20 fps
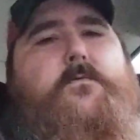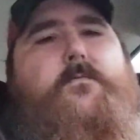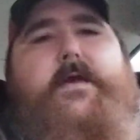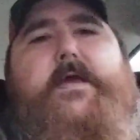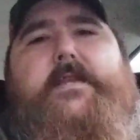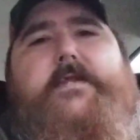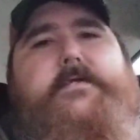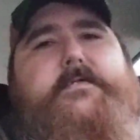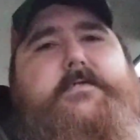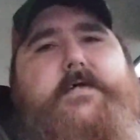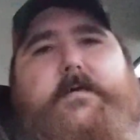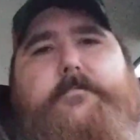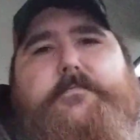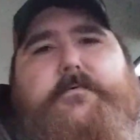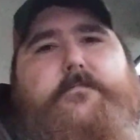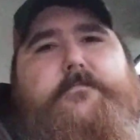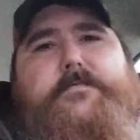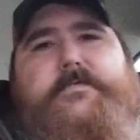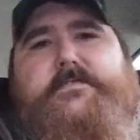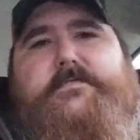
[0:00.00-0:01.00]
any type
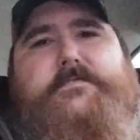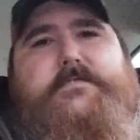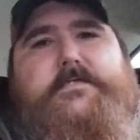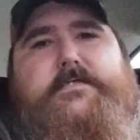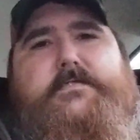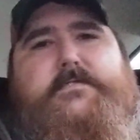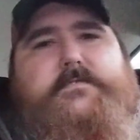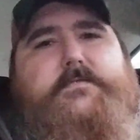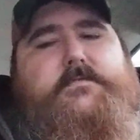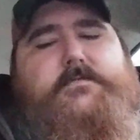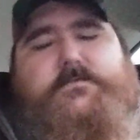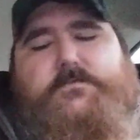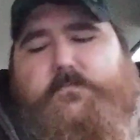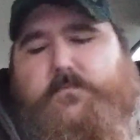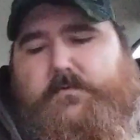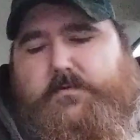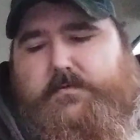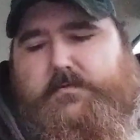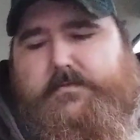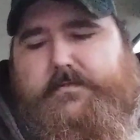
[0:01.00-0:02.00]
of disease in this
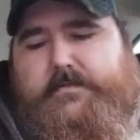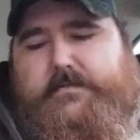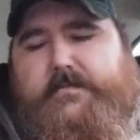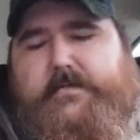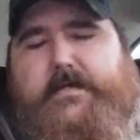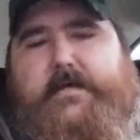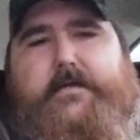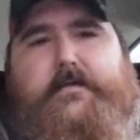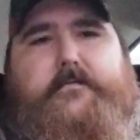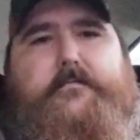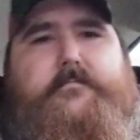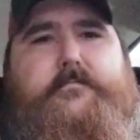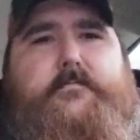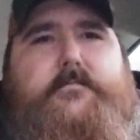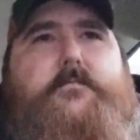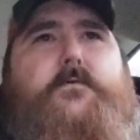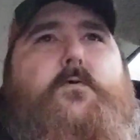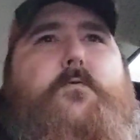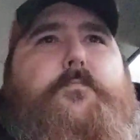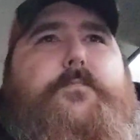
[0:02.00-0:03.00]
world. And
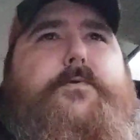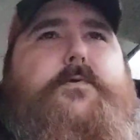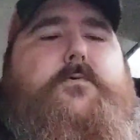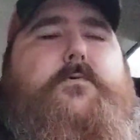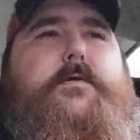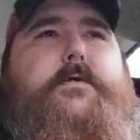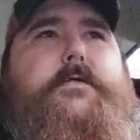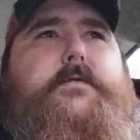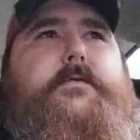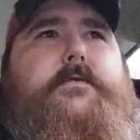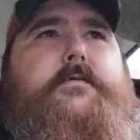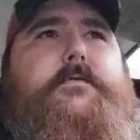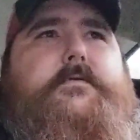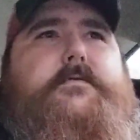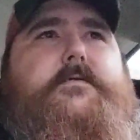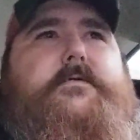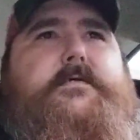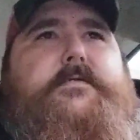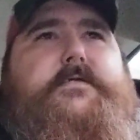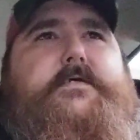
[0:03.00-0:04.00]
opioid
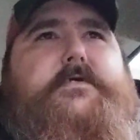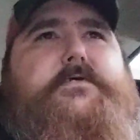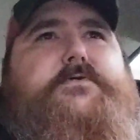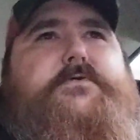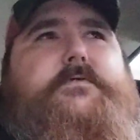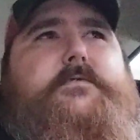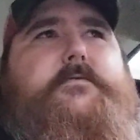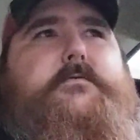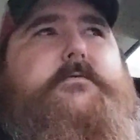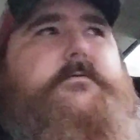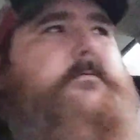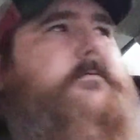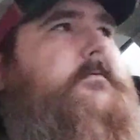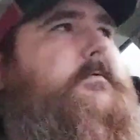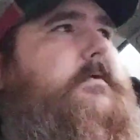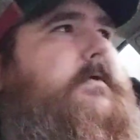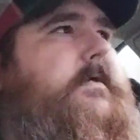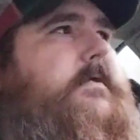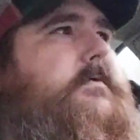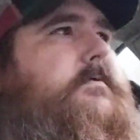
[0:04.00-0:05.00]

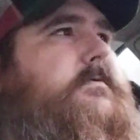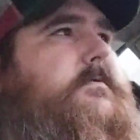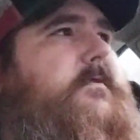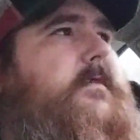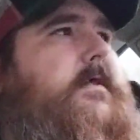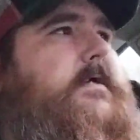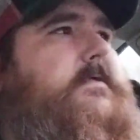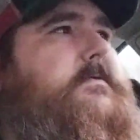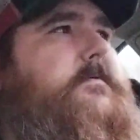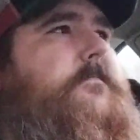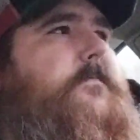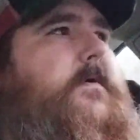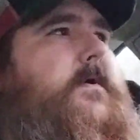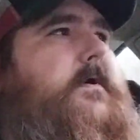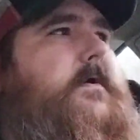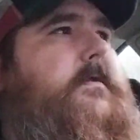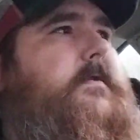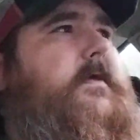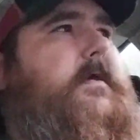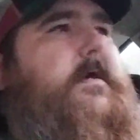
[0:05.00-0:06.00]
addiction is
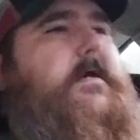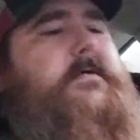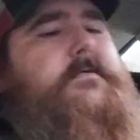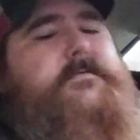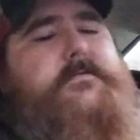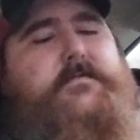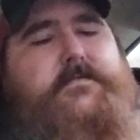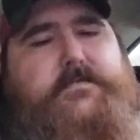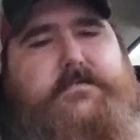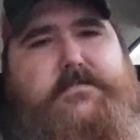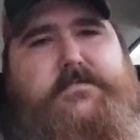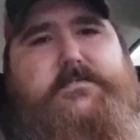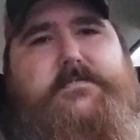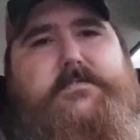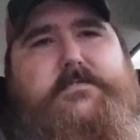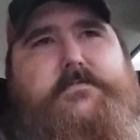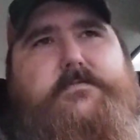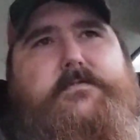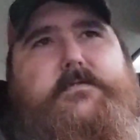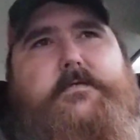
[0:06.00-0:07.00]
classified as a
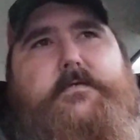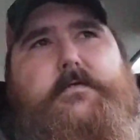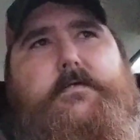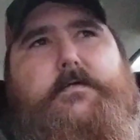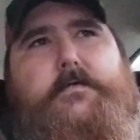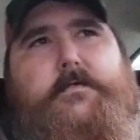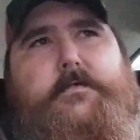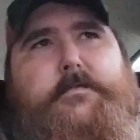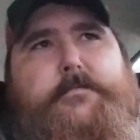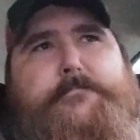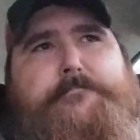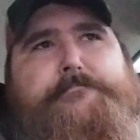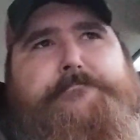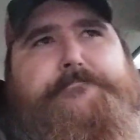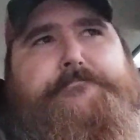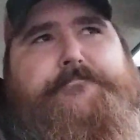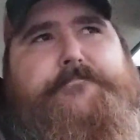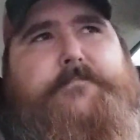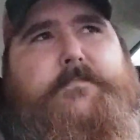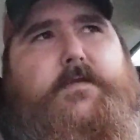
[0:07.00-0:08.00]
disease.
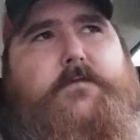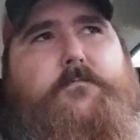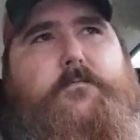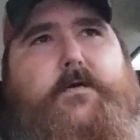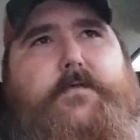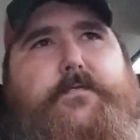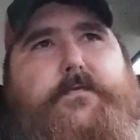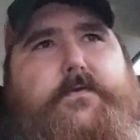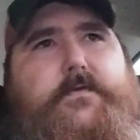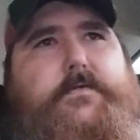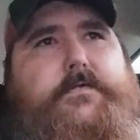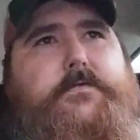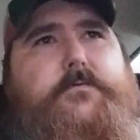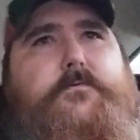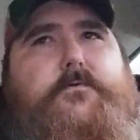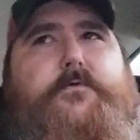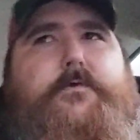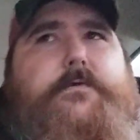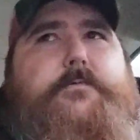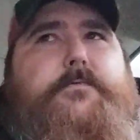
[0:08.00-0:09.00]
Whether
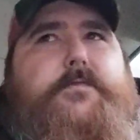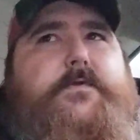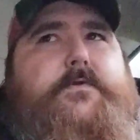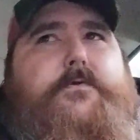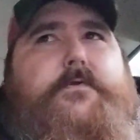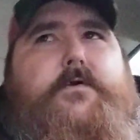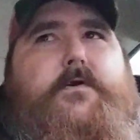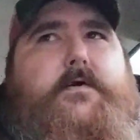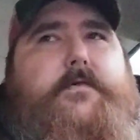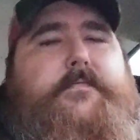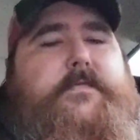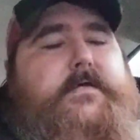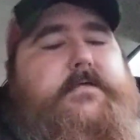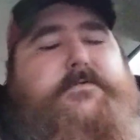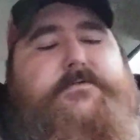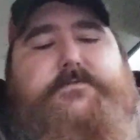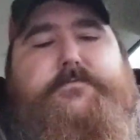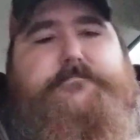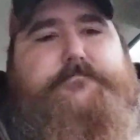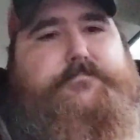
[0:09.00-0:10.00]
you agree with it or not,
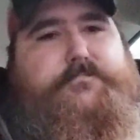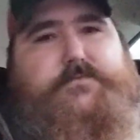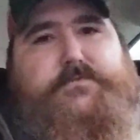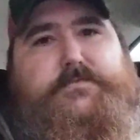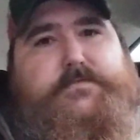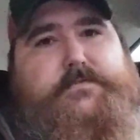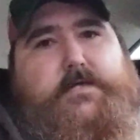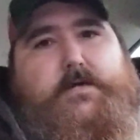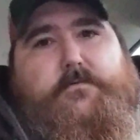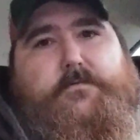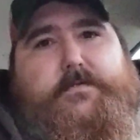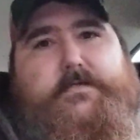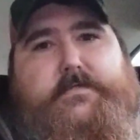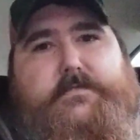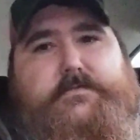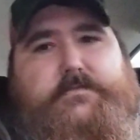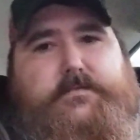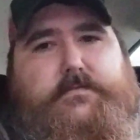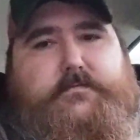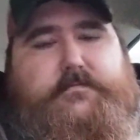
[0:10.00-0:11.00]
that's just how it
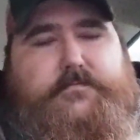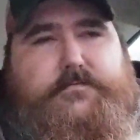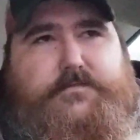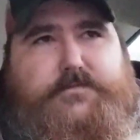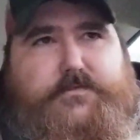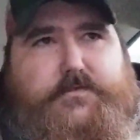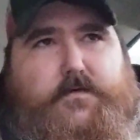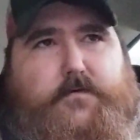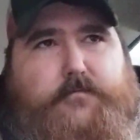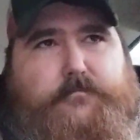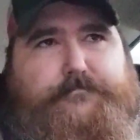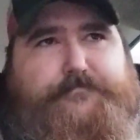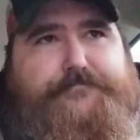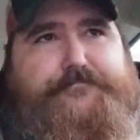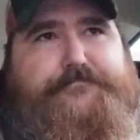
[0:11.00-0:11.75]
is. So